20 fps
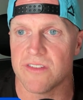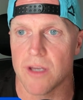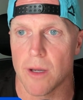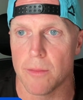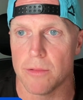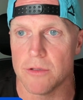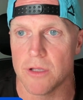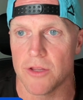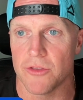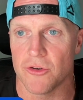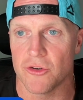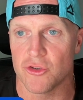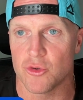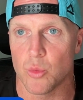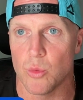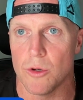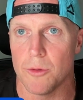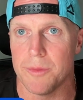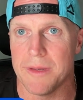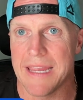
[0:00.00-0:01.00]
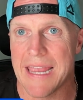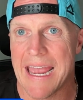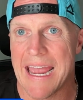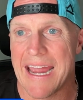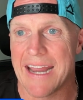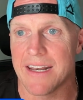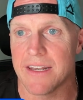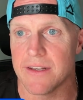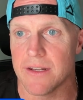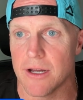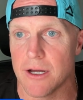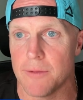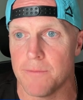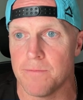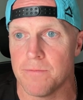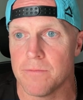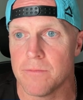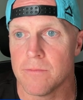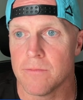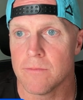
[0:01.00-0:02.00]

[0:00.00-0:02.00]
double unders will be added up.